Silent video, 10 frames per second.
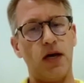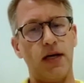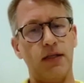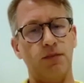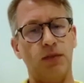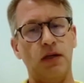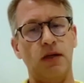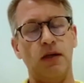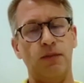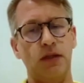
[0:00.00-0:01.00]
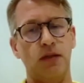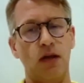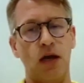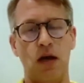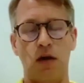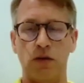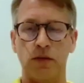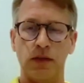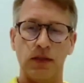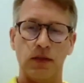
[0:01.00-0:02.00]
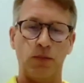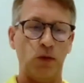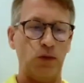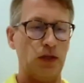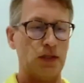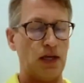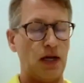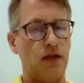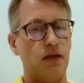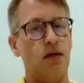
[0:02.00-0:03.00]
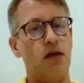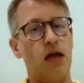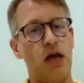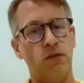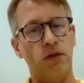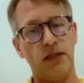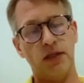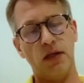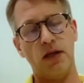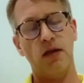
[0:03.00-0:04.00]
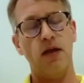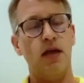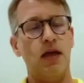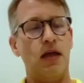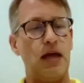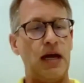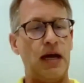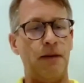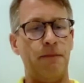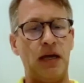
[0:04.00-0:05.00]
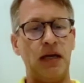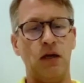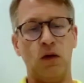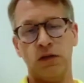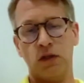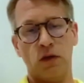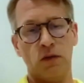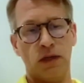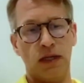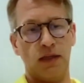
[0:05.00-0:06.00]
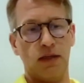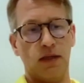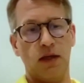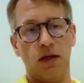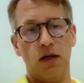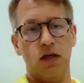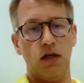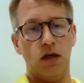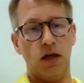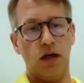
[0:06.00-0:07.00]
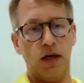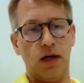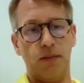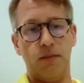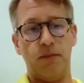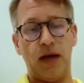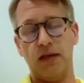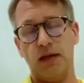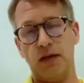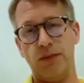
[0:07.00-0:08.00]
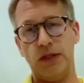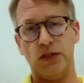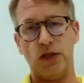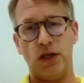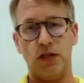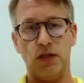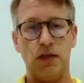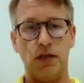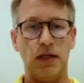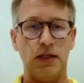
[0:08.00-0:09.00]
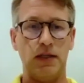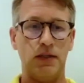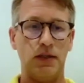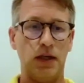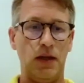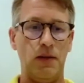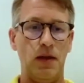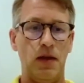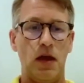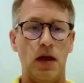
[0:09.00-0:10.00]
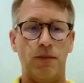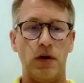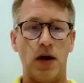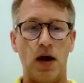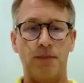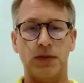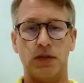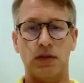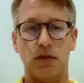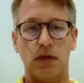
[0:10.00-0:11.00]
has been a little bit on the disappointing side recently. And I also don't think the Biden administration is perhaps